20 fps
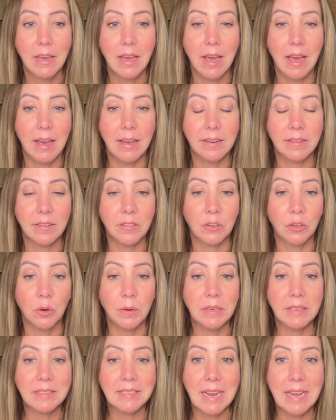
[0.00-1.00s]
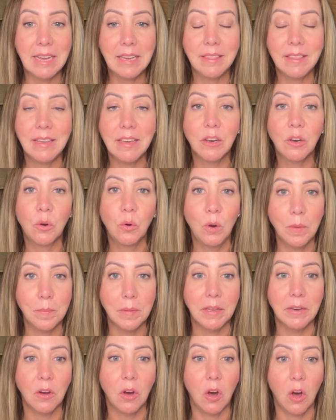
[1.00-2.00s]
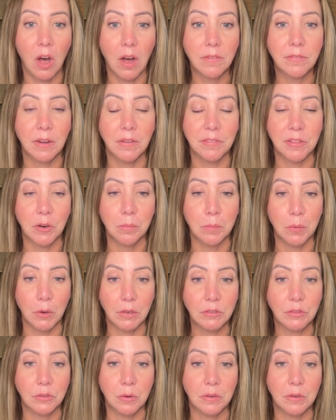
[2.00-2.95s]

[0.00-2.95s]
And they're going to take the equipment off of their books.